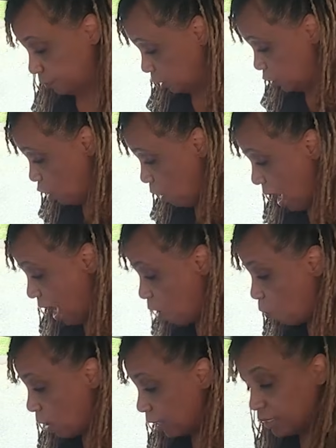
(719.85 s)

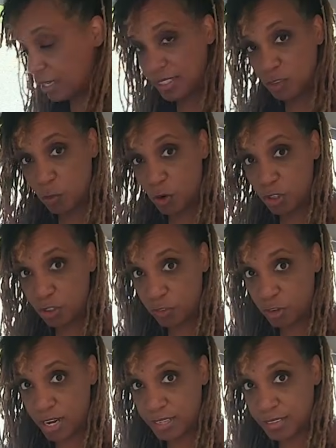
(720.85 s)
well it has worked
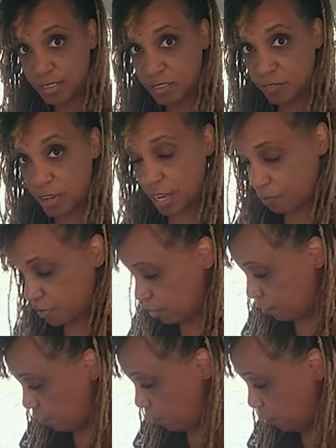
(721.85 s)
for us as a family
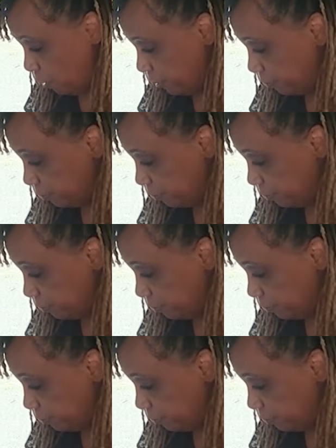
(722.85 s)
of 4.